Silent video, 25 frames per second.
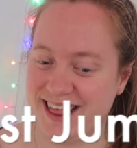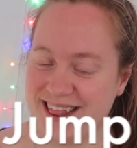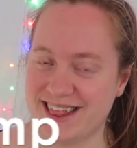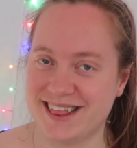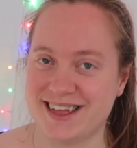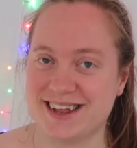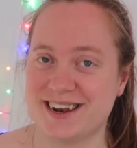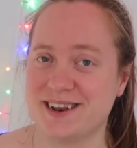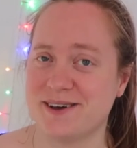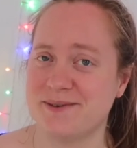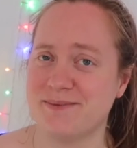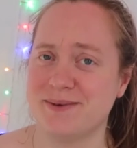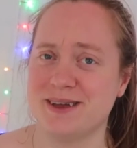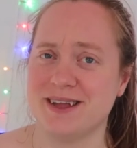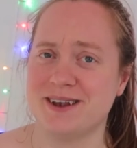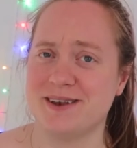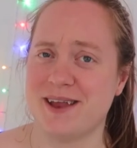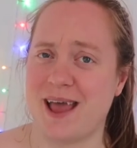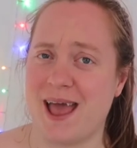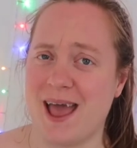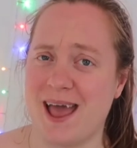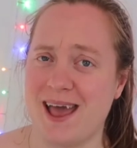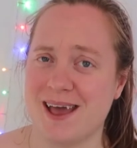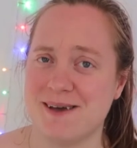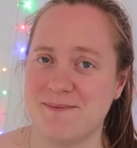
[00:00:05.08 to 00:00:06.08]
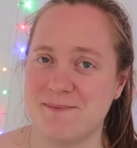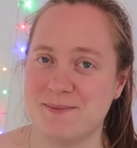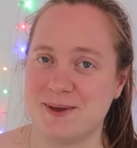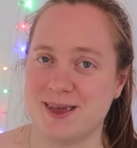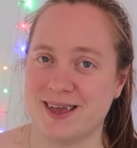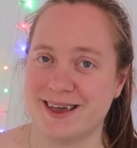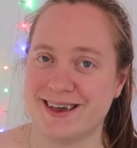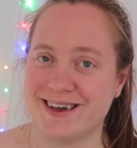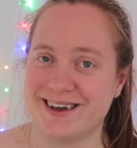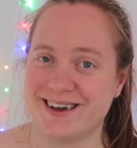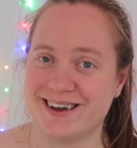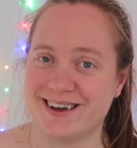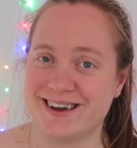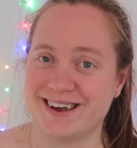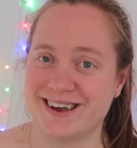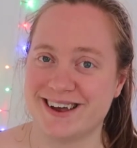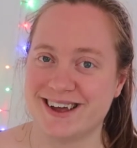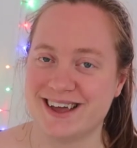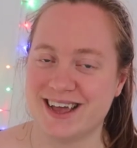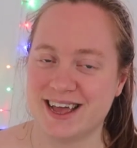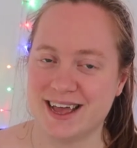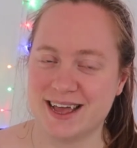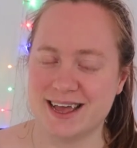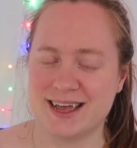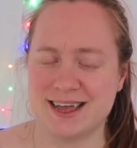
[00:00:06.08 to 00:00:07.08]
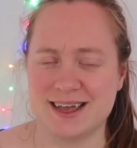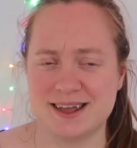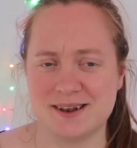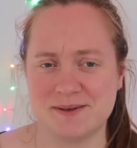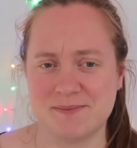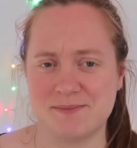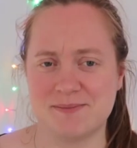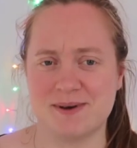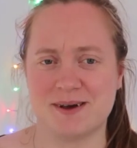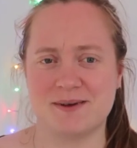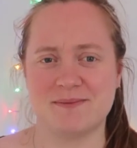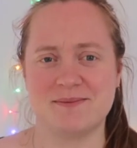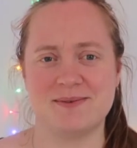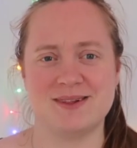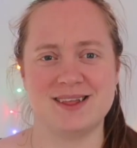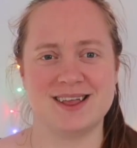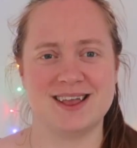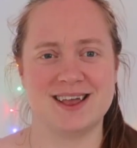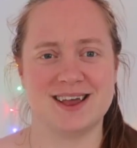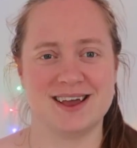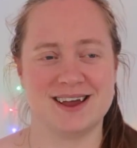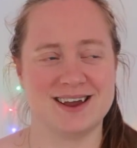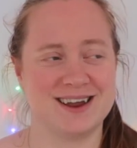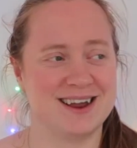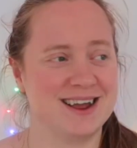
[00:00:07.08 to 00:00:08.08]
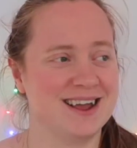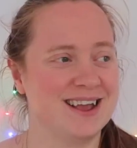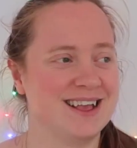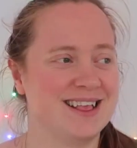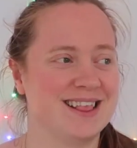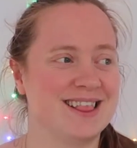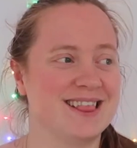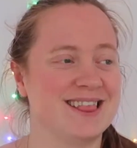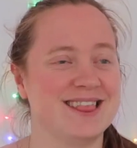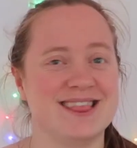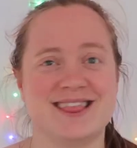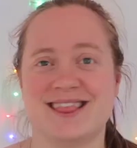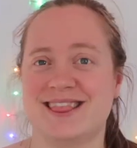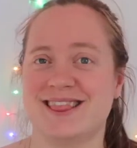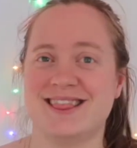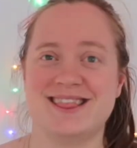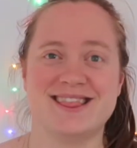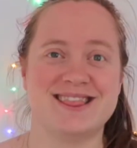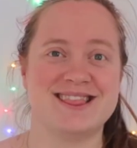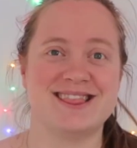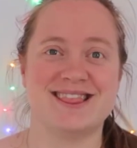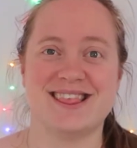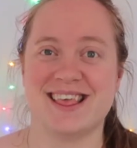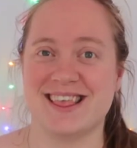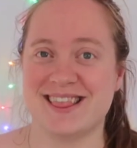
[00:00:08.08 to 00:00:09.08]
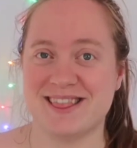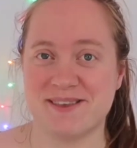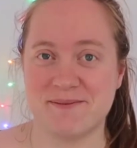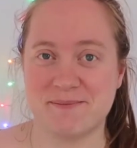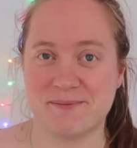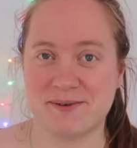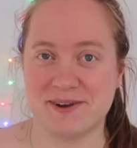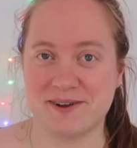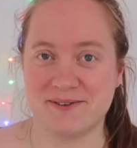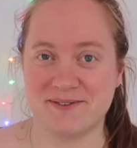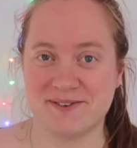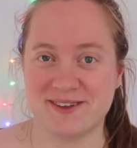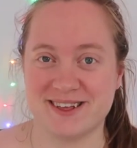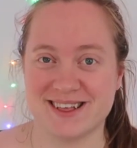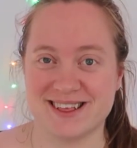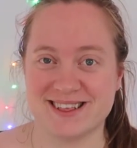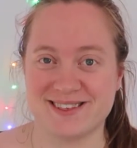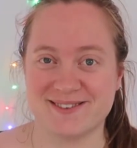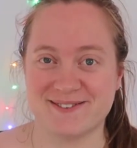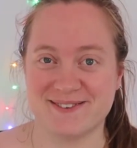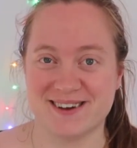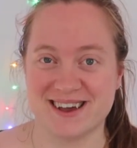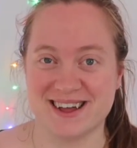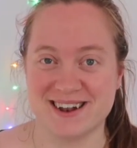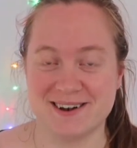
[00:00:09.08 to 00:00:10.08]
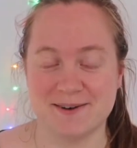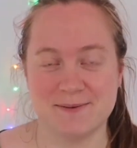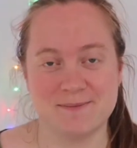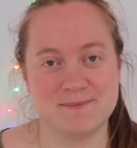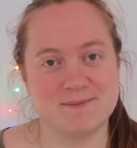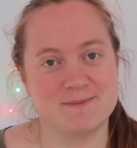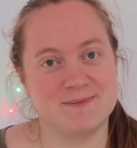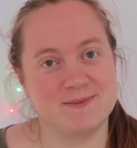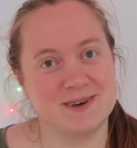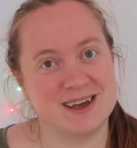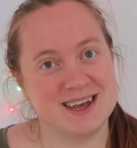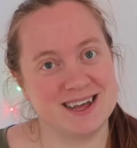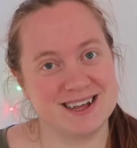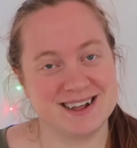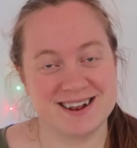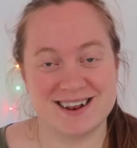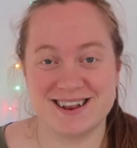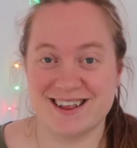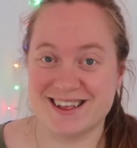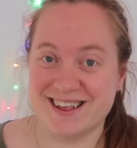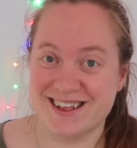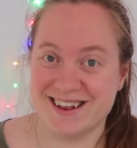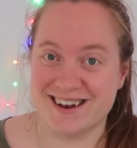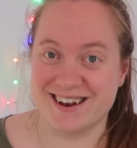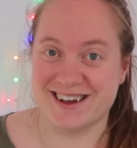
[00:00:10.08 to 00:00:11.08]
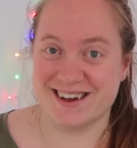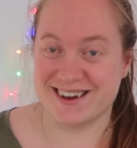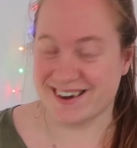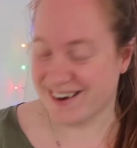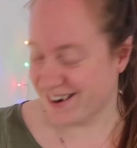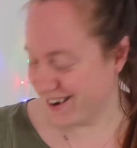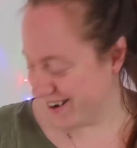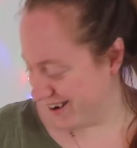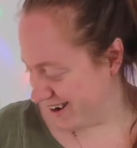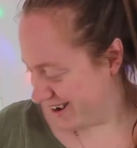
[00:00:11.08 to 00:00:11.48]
a little bit happier and bubblier than the previous one, but you know.